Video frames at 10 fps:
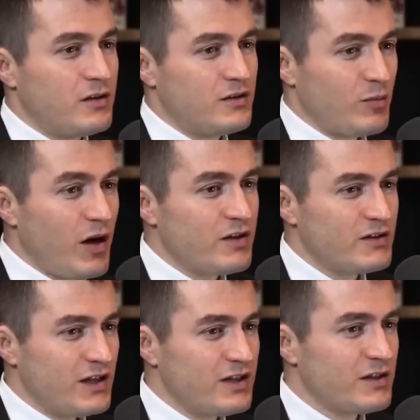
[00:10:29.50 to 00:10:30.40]

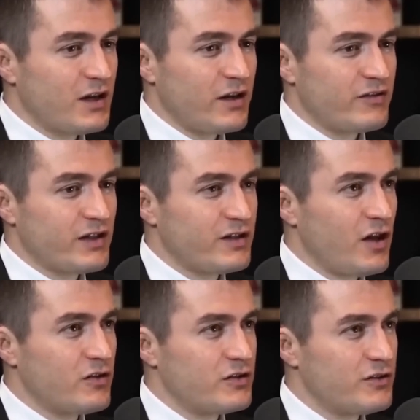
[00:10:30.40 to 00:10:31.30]
democracy is a kind of
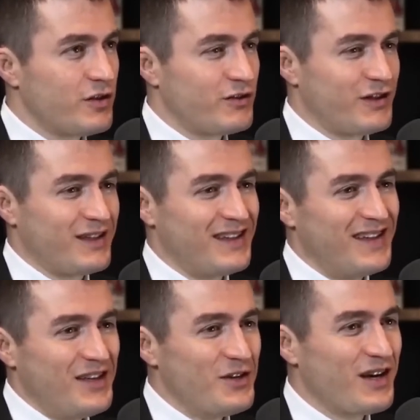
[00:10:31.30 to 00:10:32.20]
technology. You